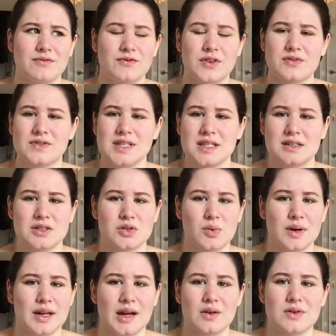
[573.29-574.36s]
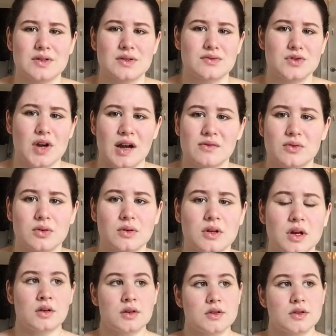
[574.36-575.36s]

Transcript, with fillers: 15 to 20 hours of travel.